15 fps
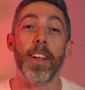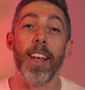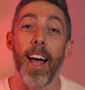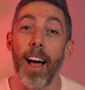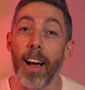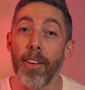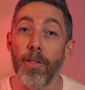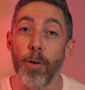
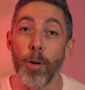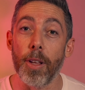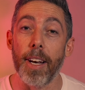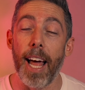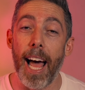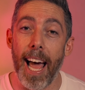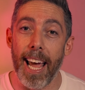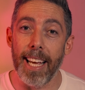Lagavulin
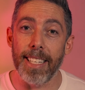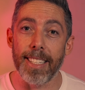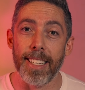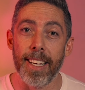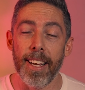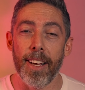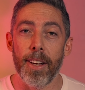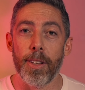8.
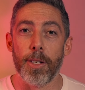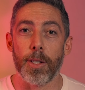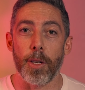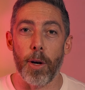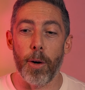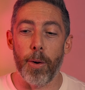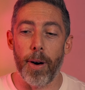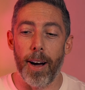
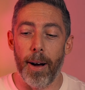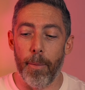So,